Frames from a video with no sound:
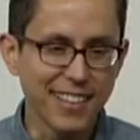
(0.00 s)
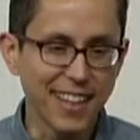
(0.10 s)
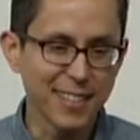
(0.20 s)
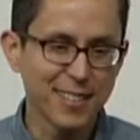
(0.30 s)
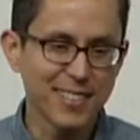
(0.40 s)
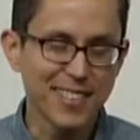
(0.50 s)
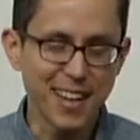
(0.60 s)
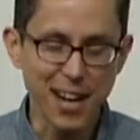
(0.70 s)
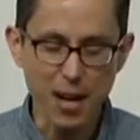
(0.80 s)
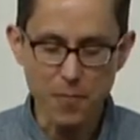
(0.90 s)
Yes.
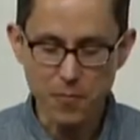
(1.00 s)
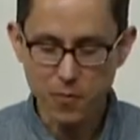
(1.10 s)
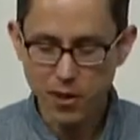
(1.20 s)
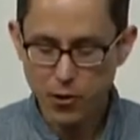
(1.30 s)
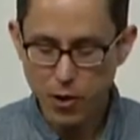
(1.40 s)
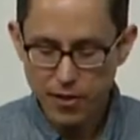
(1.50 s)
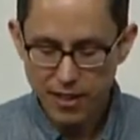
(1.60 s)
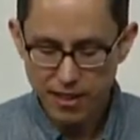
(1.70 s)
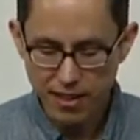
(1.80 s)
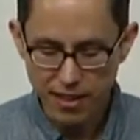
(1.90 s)
Um, so I
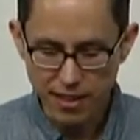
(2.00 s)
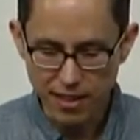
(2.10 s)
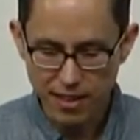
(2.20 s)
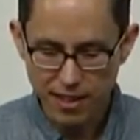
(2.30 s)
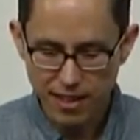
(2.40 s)
think the,